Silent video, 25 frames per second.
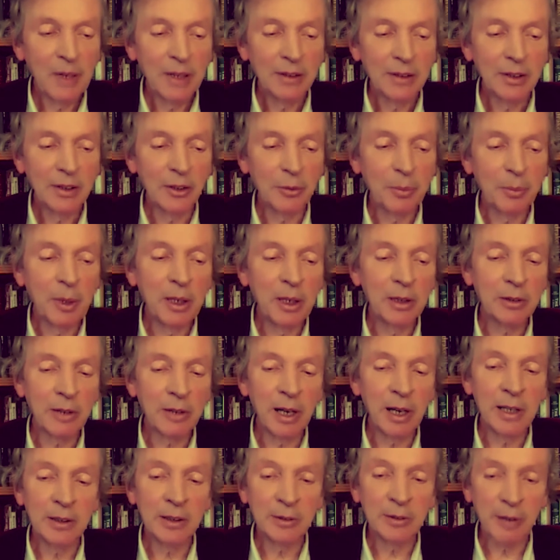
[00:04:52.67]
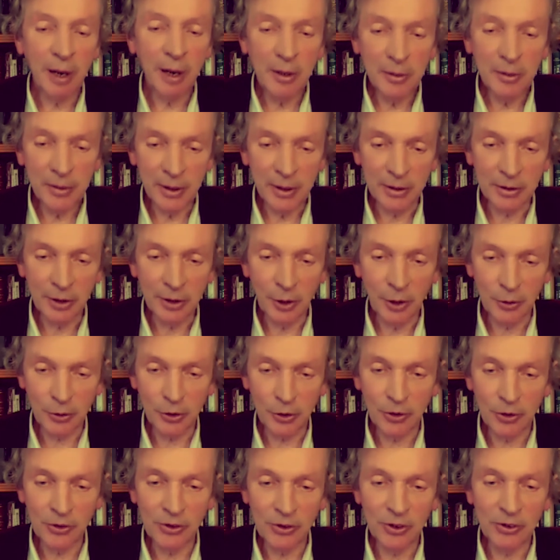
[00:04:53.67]
there's been a great growth in
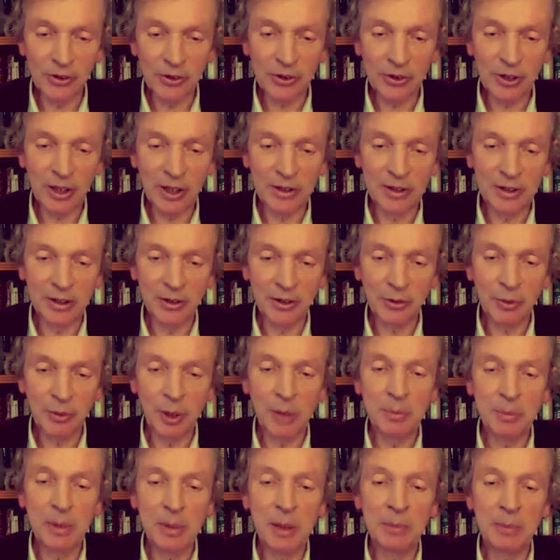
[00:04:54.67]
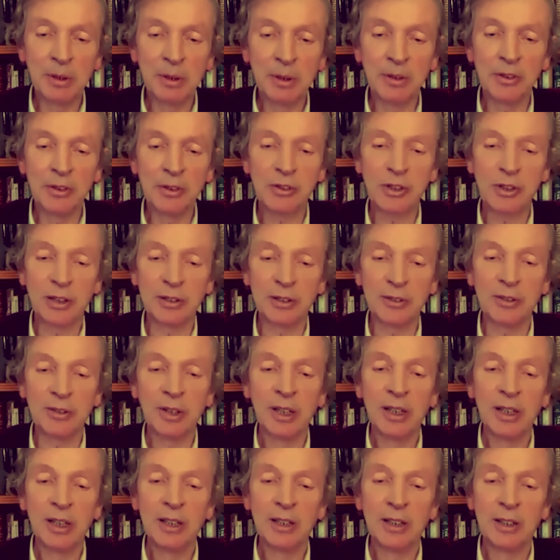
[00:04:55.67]
consciousness studies where people, instead of
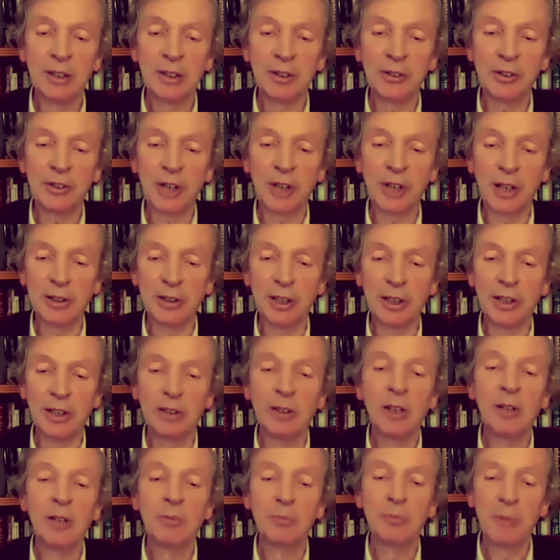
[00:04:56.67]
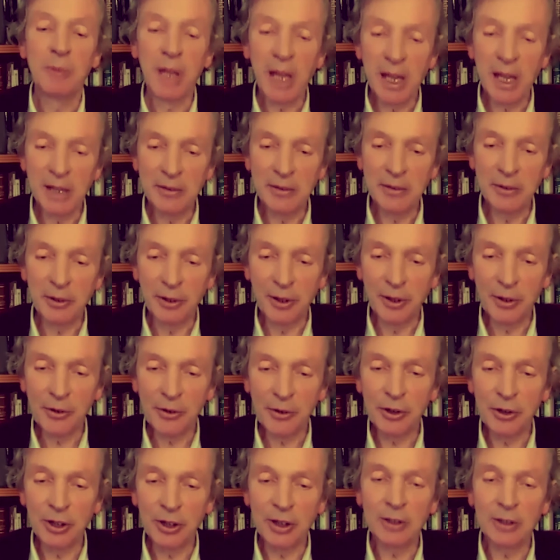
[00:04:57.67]
studying
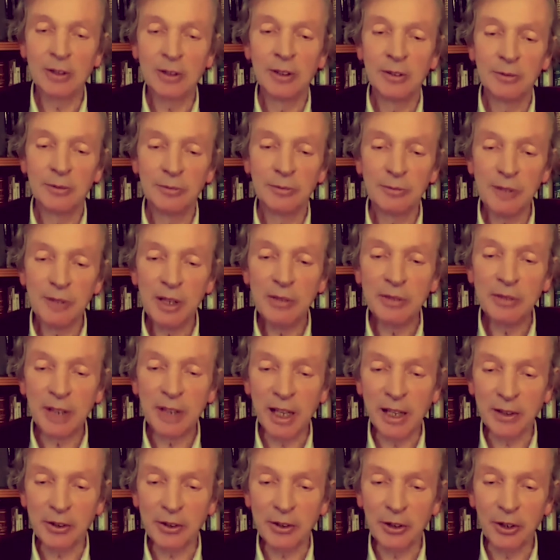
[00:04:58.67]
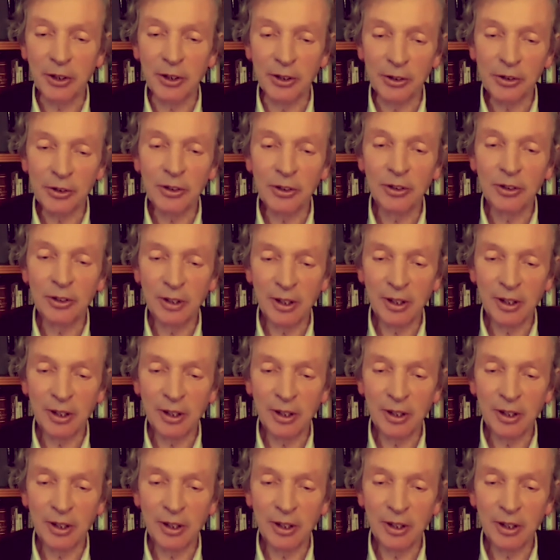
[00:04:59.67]
behavioristic reflexes,